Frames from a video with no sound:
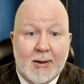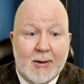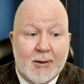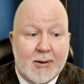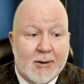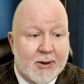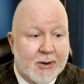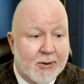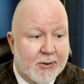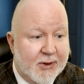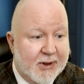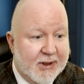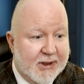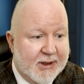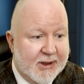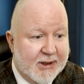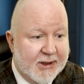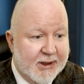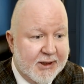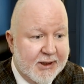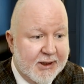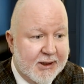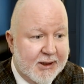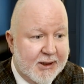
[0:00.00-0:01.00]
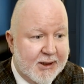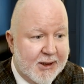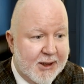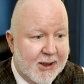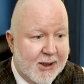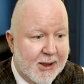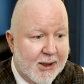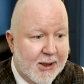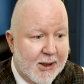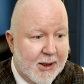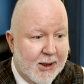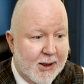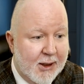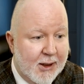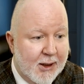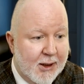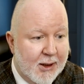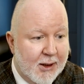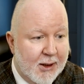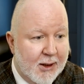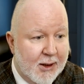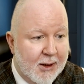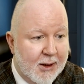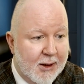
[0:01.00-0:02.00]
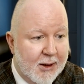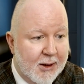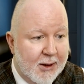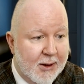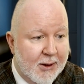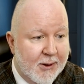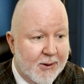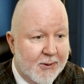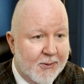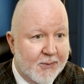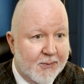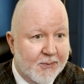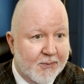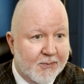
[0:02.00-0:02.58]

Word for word: So this is it. Uh,